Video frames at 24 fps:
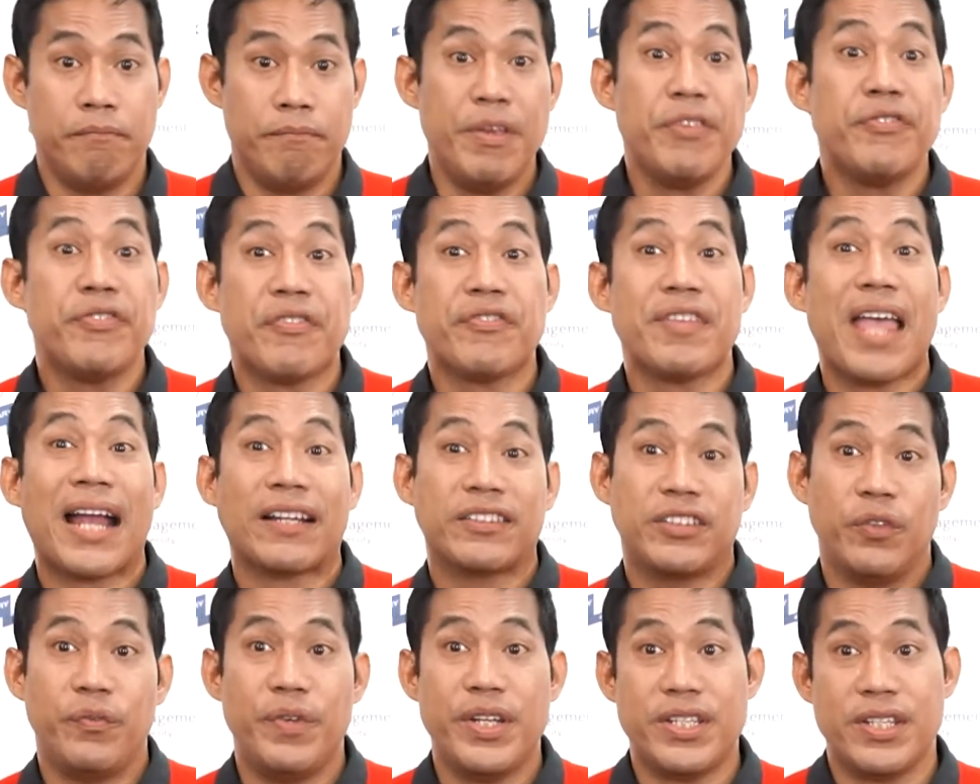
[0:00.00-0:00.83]
business
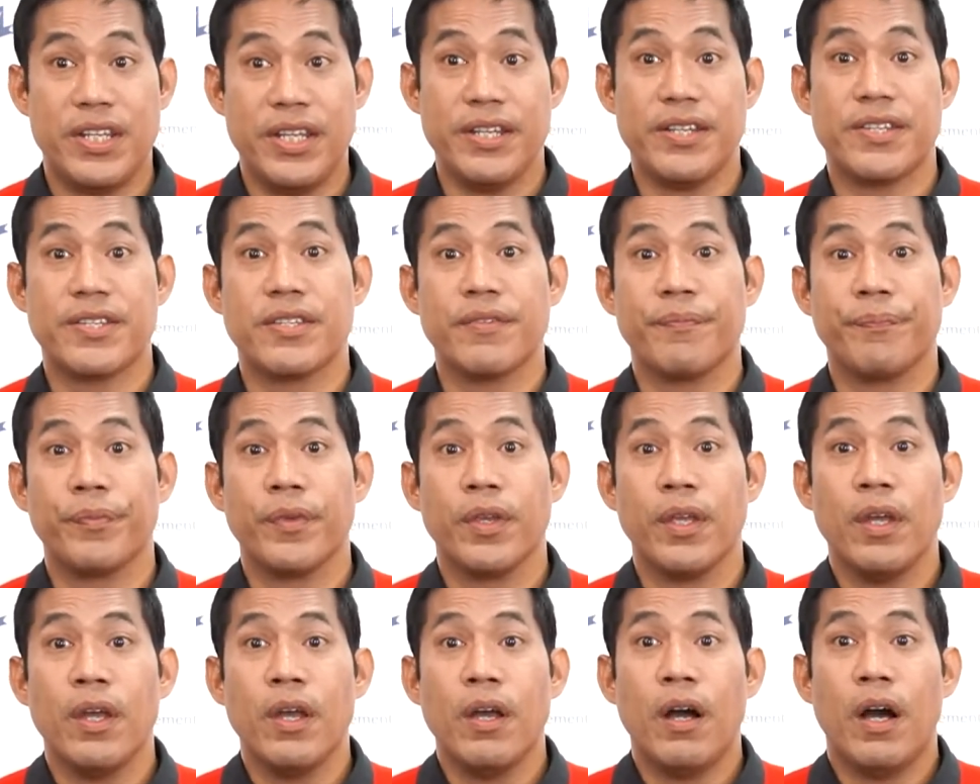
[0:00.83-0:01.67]
activities.
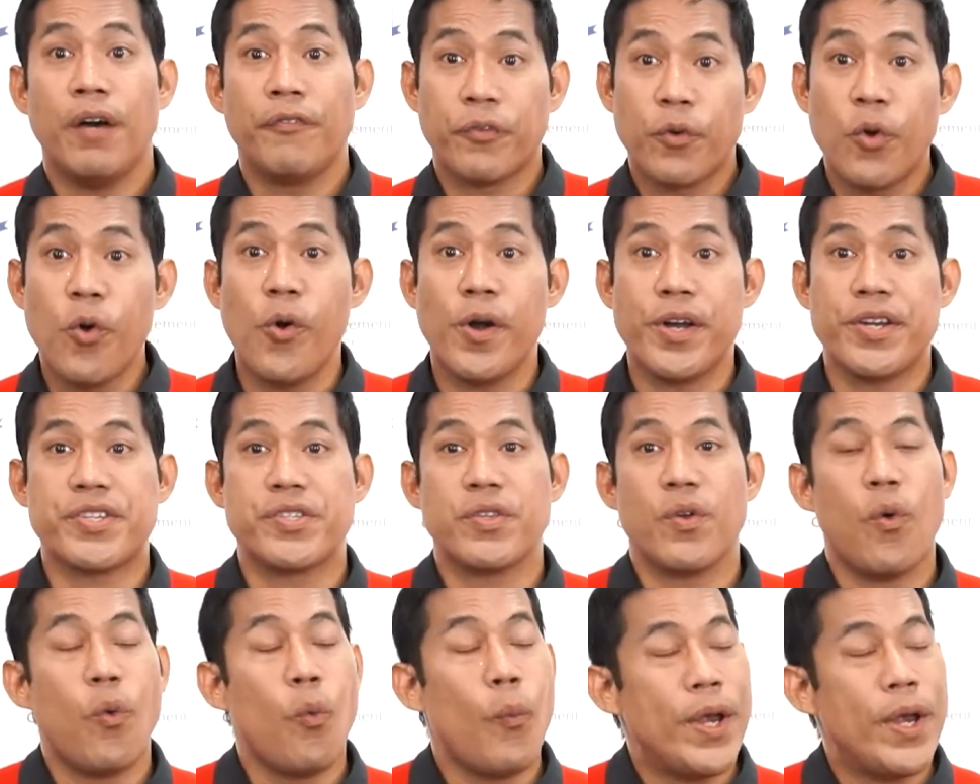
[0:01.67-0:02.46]
Of course,